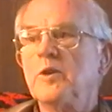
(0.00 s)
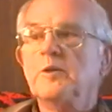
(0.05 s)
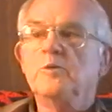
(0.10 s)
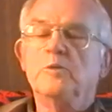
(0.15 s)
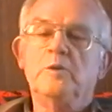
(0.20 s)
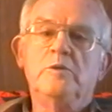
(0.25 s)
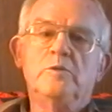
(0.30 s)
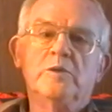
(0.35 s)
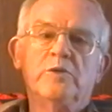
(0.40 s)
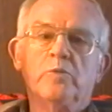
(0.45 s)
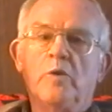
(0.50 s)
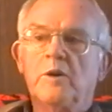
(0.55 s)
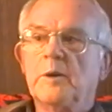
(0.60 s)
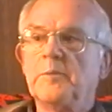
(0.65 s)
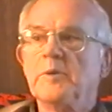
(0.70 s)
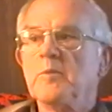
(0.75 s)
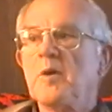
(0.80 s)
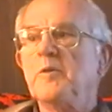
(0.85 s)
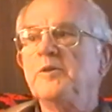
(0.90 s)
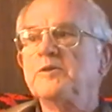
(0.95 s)
Usually we used to
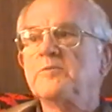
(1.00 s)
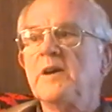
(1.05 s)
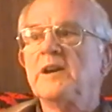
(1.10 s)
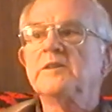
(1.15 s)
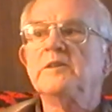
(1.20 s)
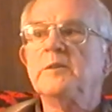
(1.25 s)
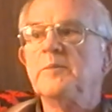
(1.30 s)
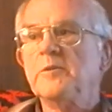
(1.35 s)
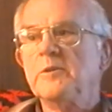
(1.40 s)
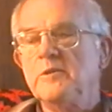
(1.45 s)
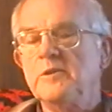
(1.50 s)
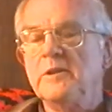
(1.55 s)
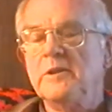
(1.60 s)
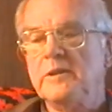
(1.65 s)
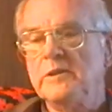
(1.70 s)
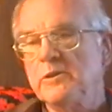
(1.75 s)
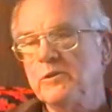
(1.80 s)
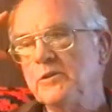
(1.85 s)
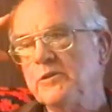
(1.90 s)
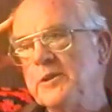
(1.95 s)
walk up, just walk, we'd just
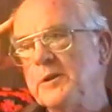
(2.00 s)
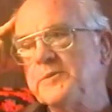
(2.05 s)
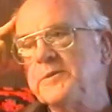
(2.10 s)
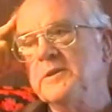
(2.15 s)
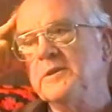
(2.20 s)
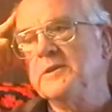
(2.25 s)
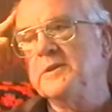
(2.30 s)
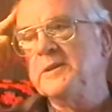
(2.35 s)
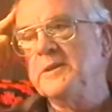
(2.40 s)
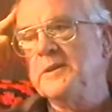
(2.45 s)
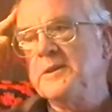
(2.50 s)
walk up the road track and,